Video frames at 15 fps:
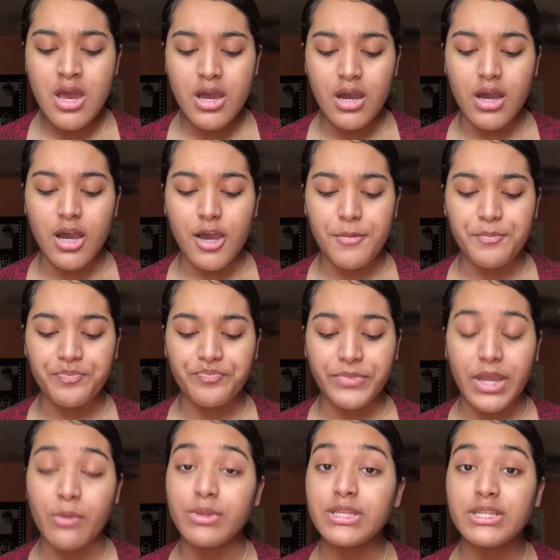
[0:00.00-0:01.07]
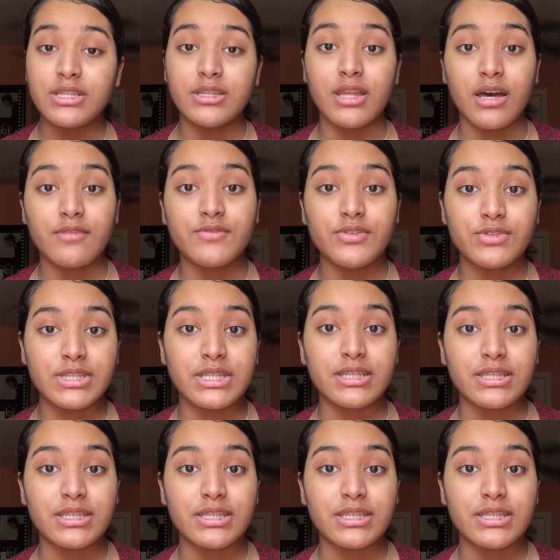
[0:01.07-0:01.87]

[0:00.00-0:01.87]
I really love using